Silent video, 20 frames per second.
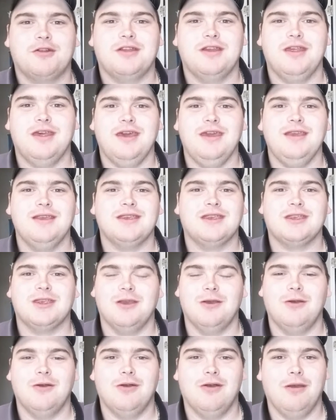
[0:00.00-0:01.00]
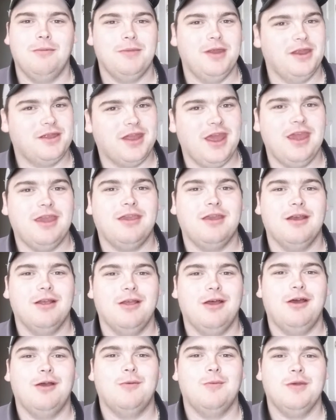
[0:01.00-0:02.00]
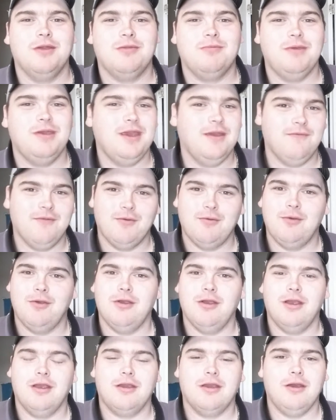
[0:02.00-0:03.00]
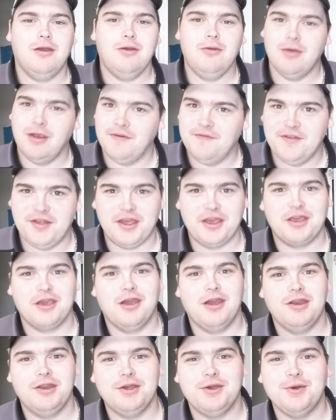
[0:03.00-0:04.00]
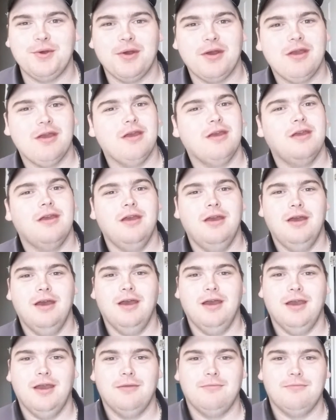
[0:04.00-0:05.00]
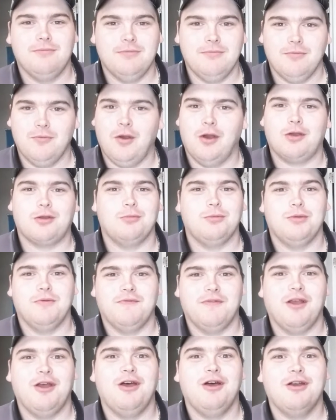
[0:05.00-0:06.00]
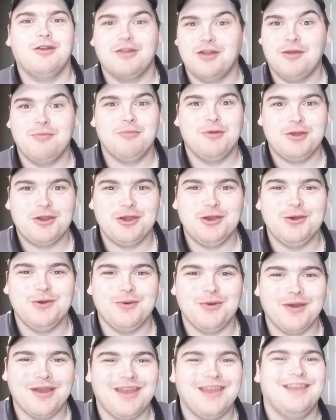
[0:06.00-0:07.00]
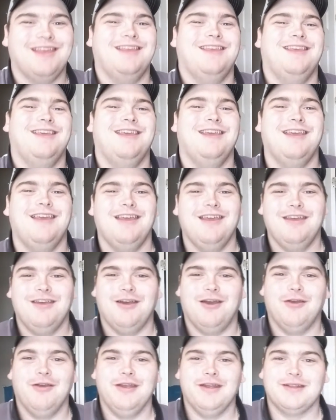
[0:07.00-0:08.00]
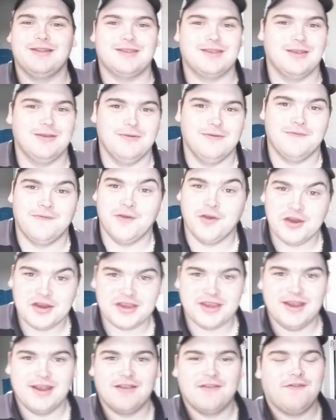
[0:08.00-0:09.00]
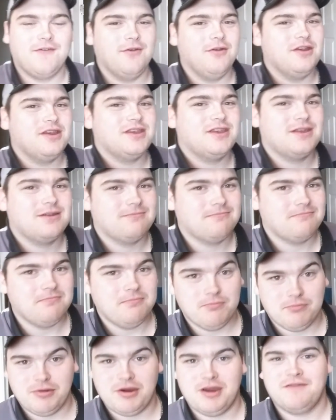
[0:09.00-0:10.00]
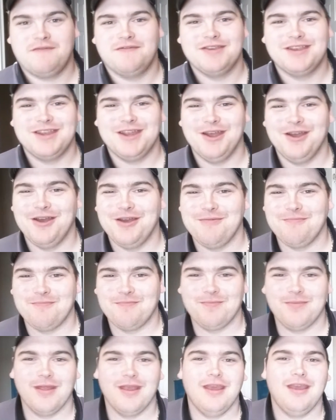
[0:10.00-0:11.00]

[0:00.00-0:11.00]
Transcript: work today, so I'm going to take you along with me everywhere I go, everything I do. Uh, welcome to vlog number two. Alright, so first things first, breakfast time.